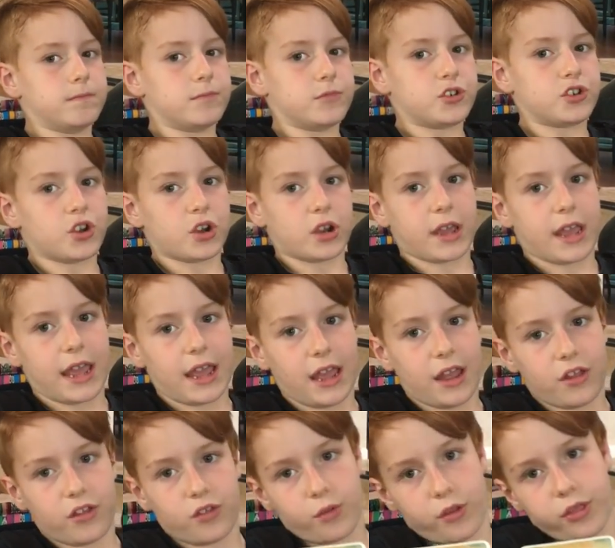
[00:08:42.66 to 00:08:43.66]
shook
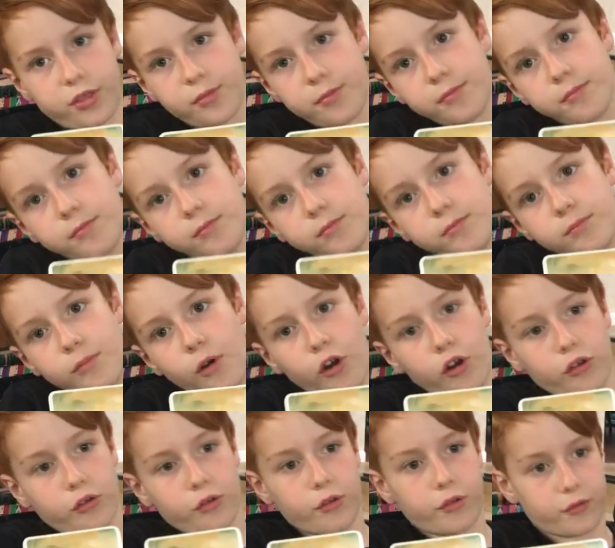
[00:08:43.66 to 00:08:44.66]
hands with
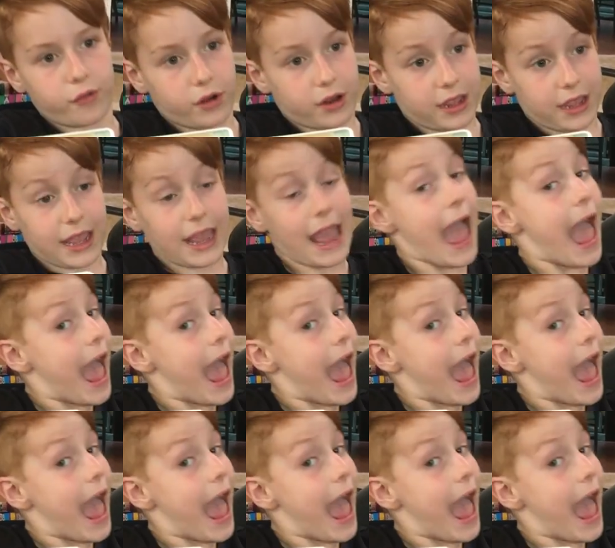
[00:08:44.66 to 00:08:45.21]
Martin Luther King,